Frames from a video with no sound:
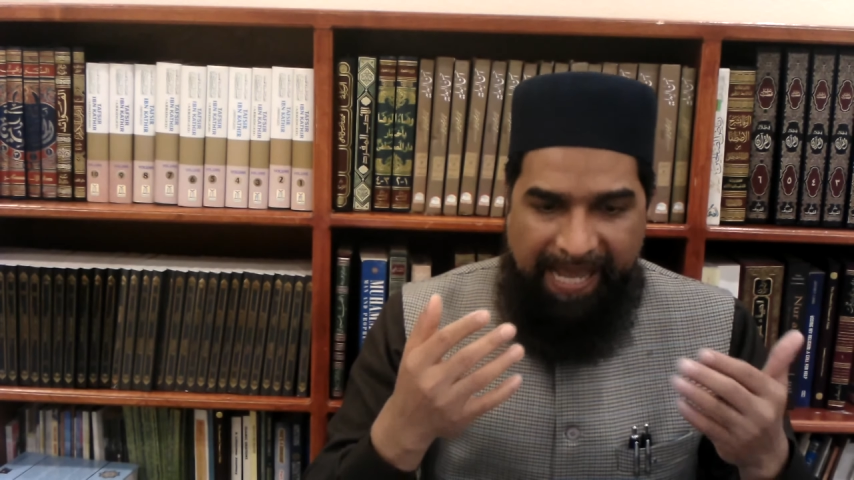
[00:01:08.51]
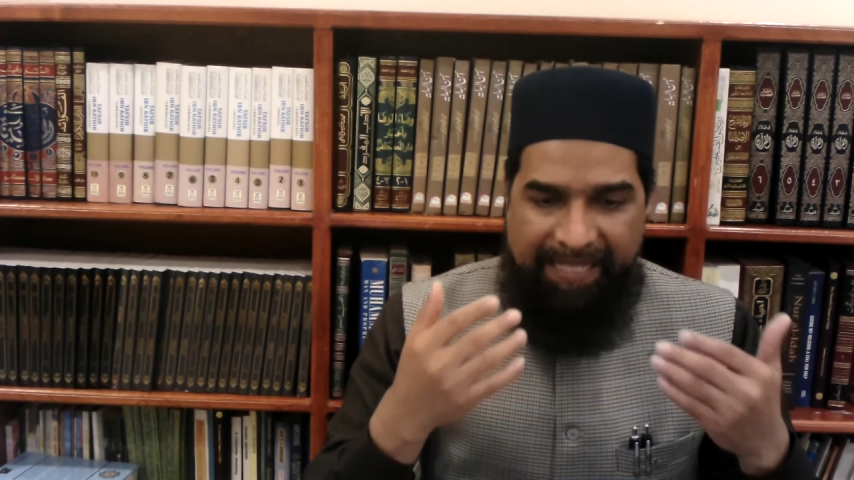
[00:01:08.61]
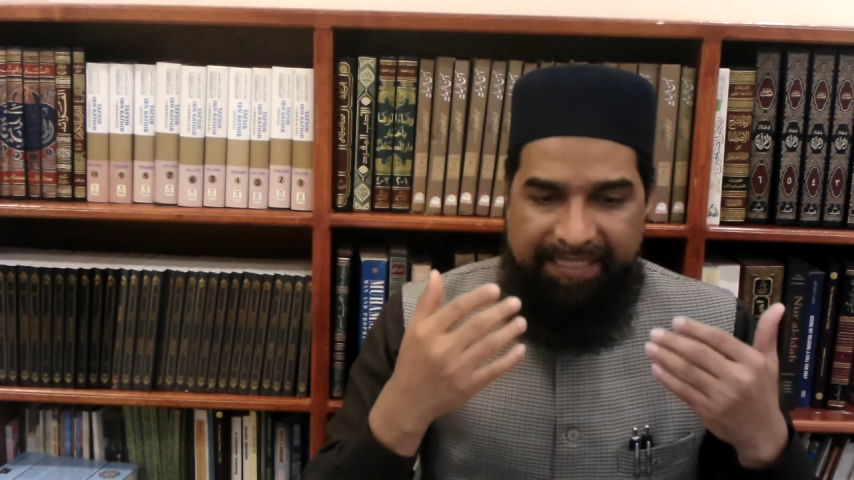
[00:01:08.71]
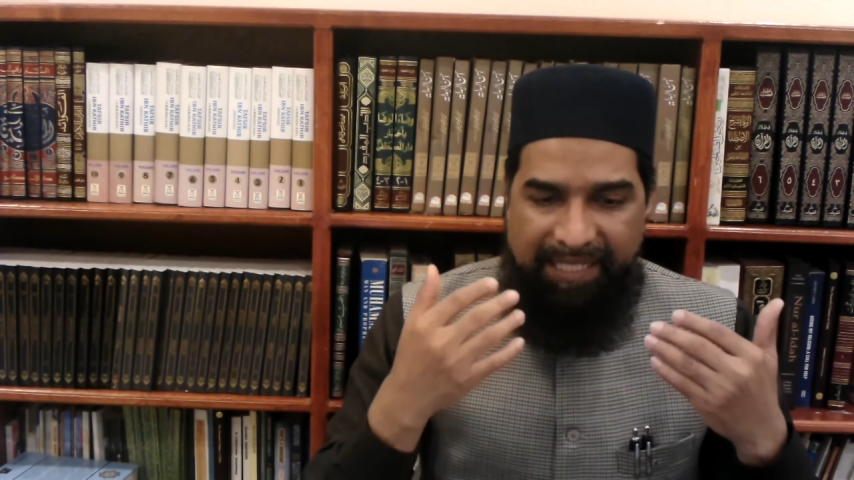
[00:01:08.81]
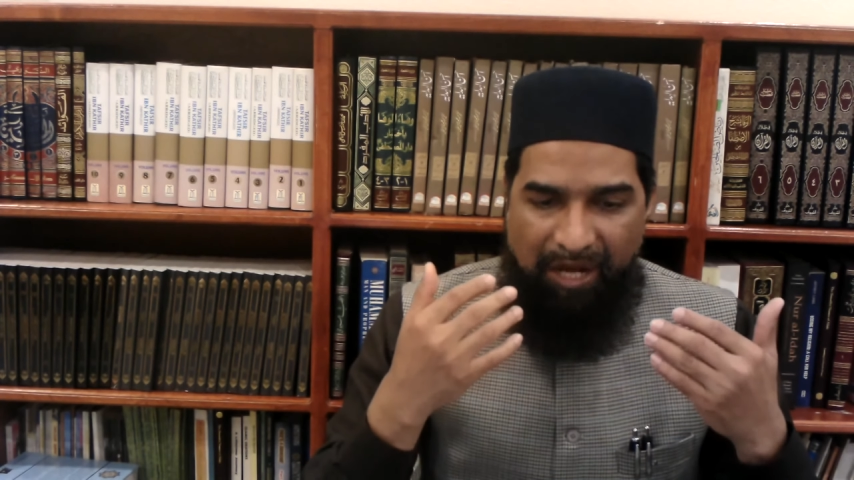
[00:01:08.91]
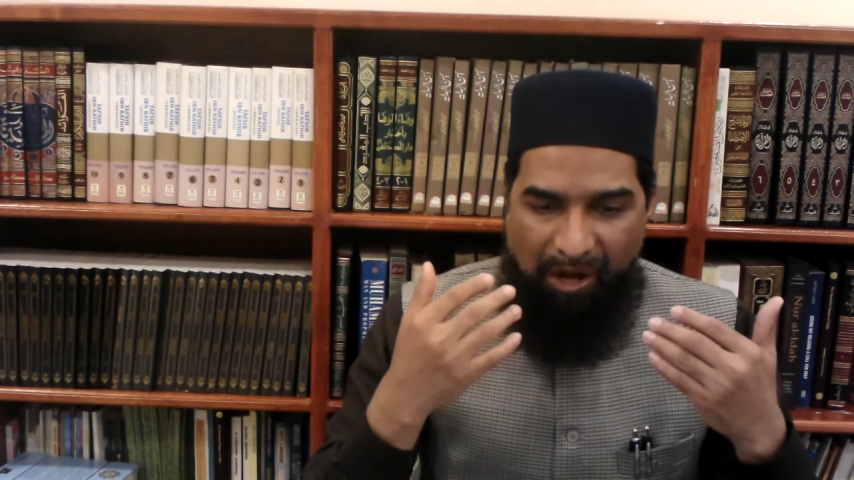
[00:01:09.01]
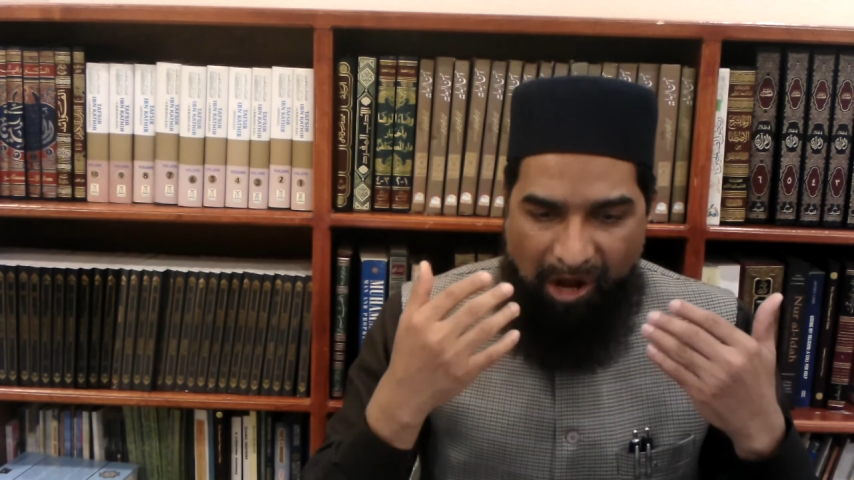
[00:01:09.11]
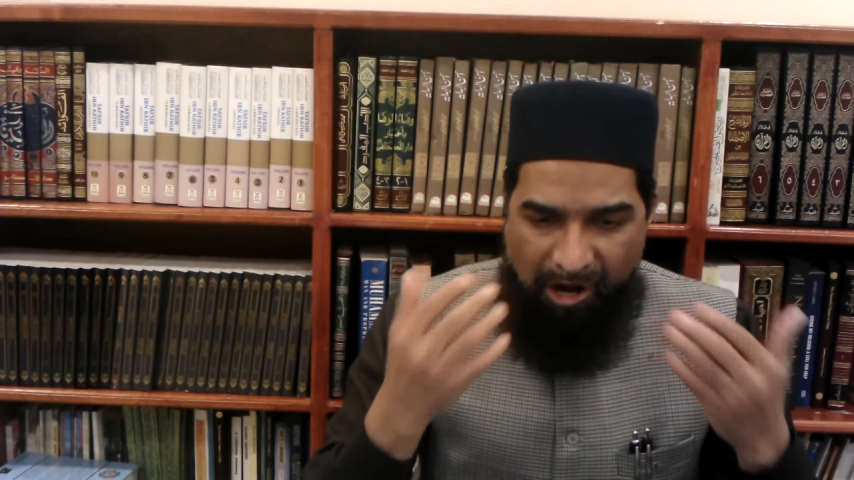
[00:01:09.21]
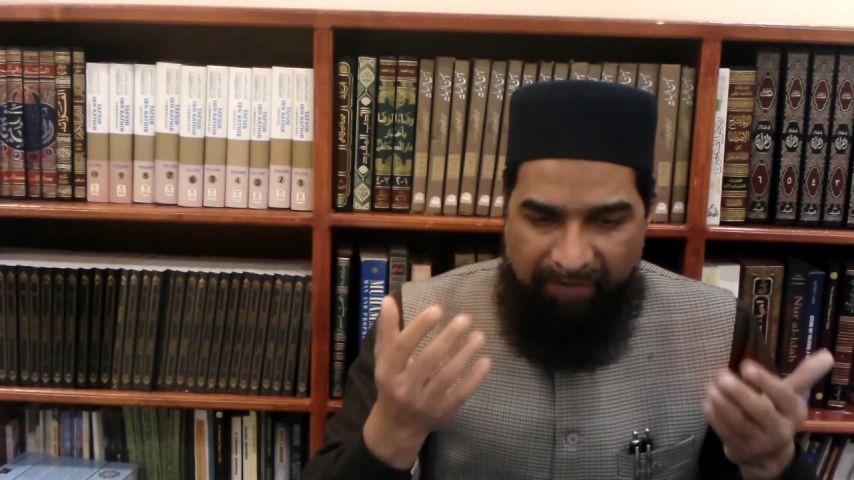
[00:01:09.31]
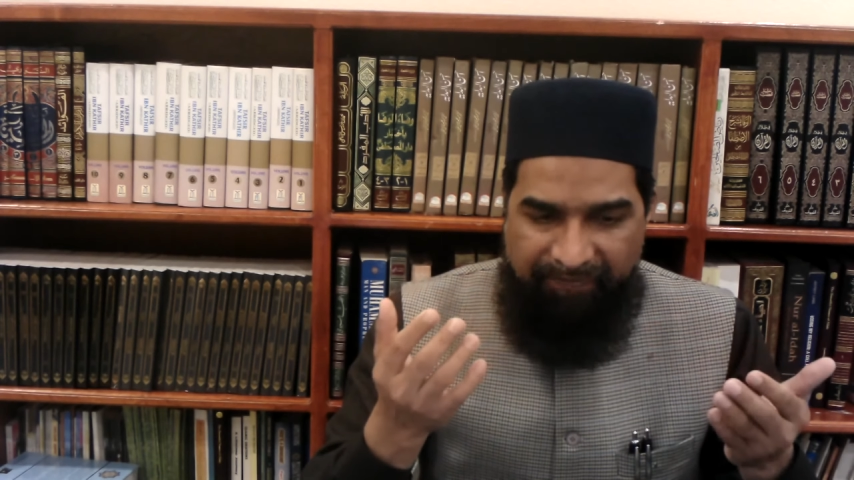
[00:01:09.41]
and the
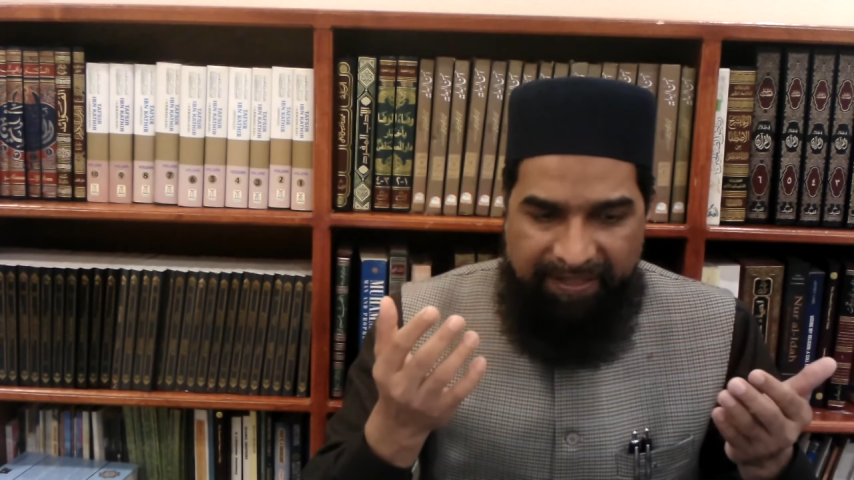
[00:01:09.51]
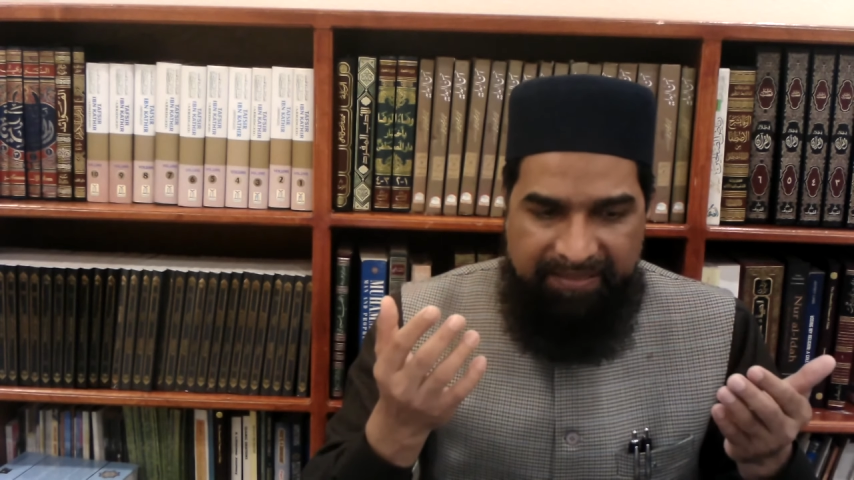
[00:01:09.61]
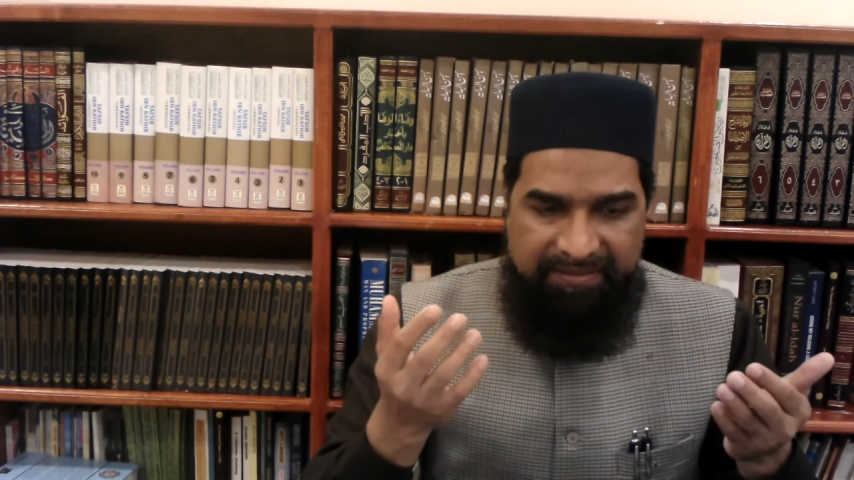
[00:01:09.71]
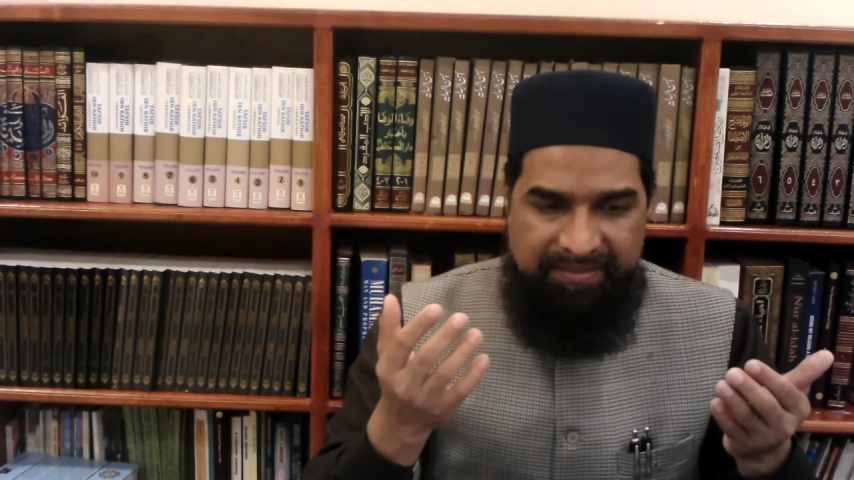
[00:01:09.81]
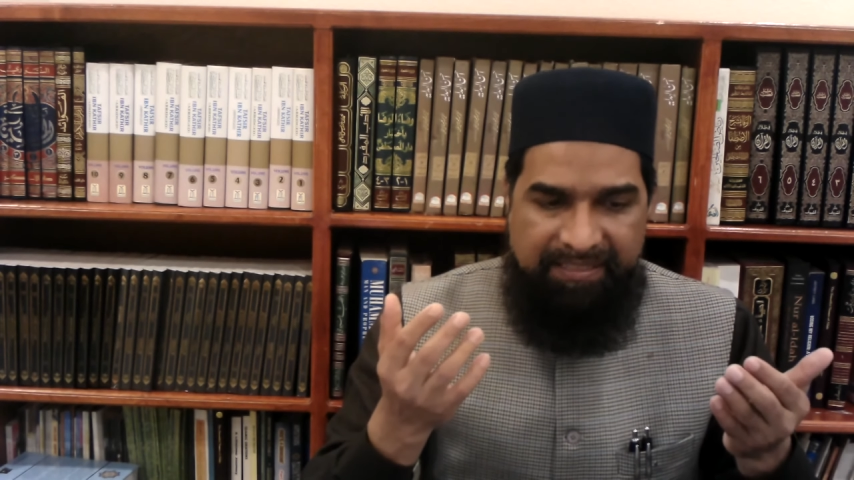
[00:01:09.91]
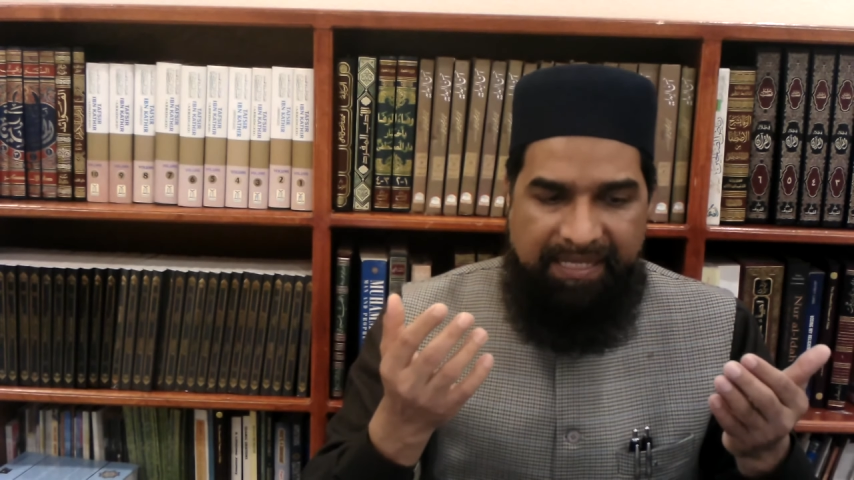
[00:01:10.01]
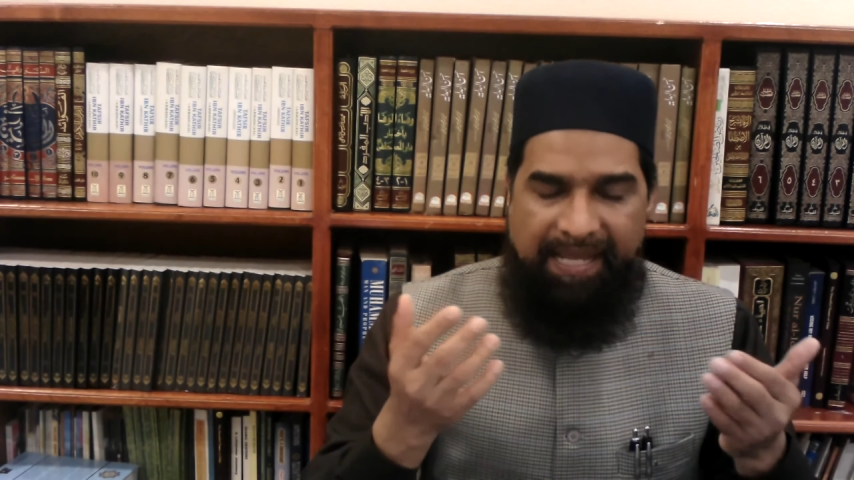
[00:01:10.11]
orphans